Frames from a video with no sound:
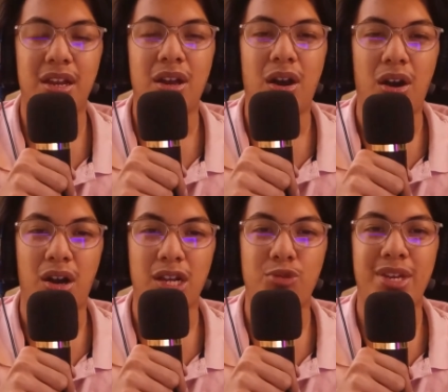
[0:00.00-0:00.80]

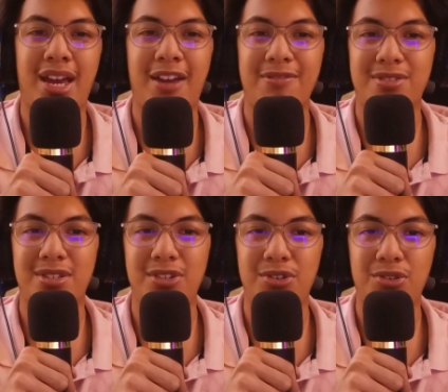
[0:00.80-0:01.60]
All we have to
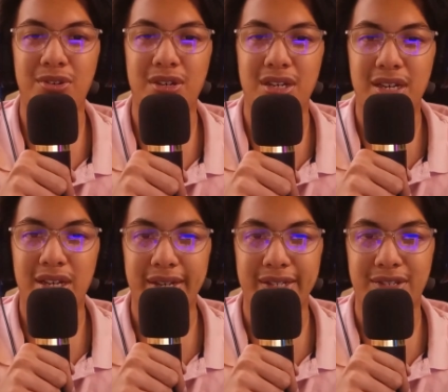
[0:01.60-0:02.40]
do
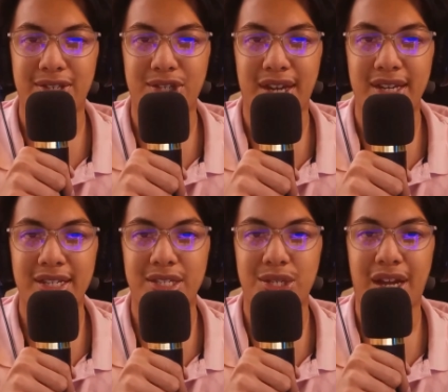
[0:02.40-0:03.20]
is to
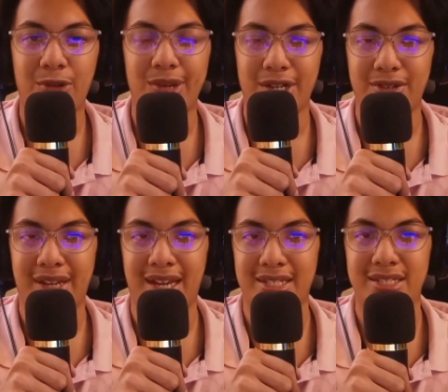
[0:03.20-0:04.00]
change how we look
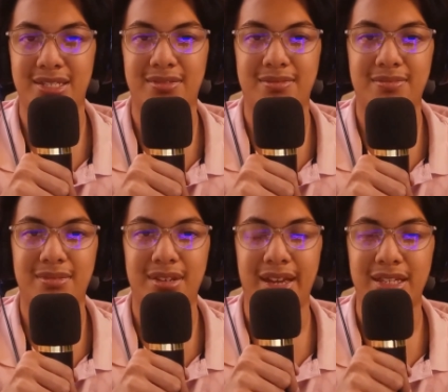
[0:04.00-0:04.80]
at it
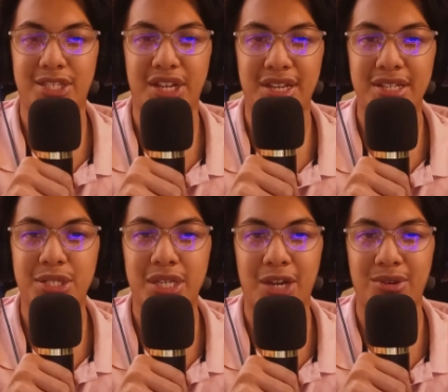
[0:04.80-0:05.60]
and
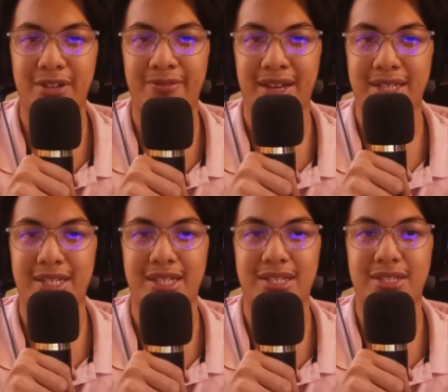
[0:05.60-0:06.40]
change how it affects
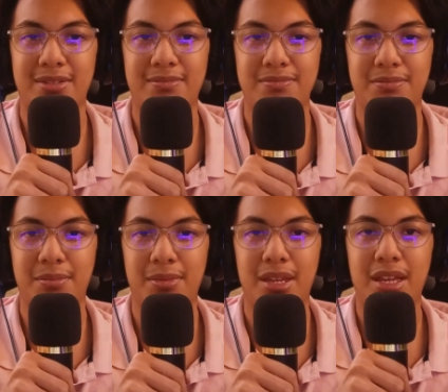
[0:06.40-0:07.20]
us.
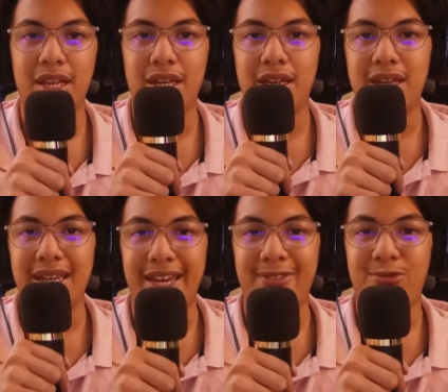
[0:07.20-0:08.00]

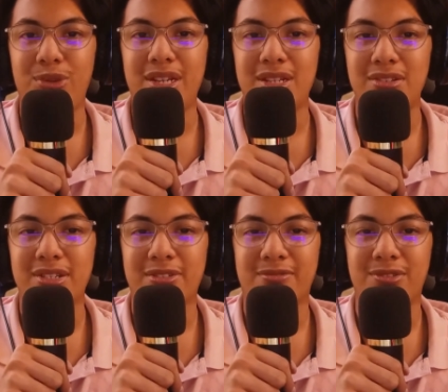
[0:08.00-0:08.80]
If we look
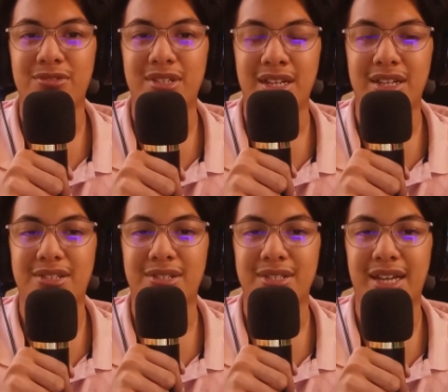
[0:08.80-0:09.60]
through the
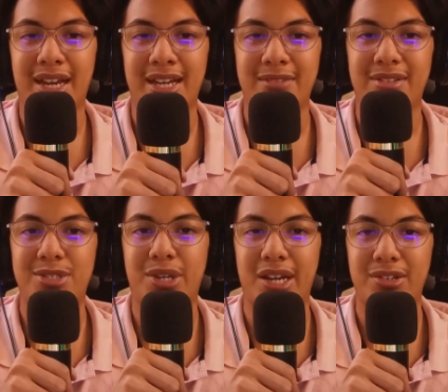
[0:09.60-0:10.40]
other side of the
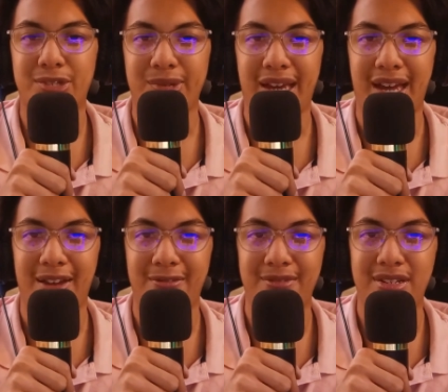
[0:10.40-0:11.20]
trials we
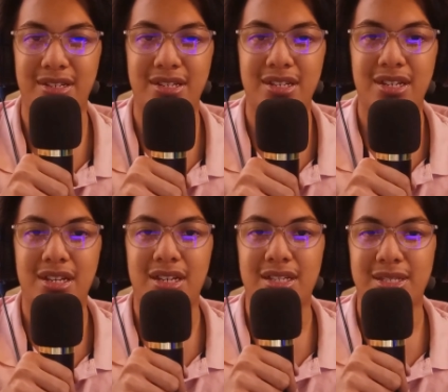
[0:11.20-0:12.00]
have,
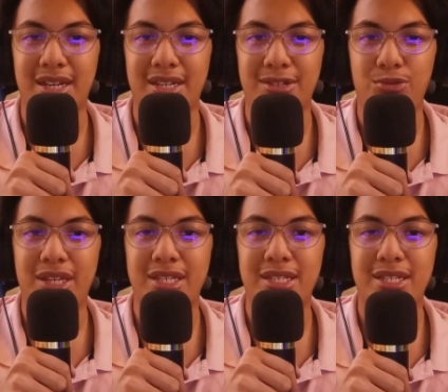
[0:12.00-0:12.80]
then we
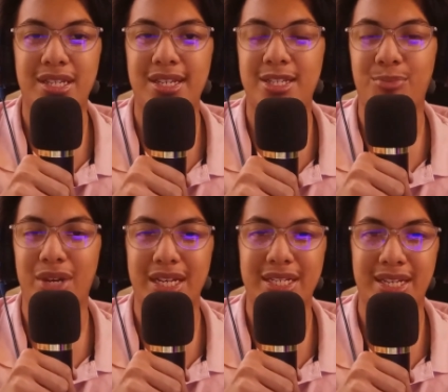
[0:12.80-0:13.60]
can see the
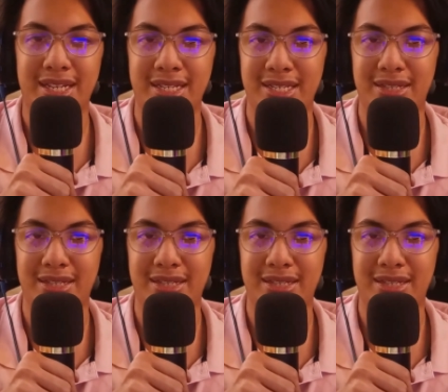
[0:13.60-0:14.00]
blessing in it.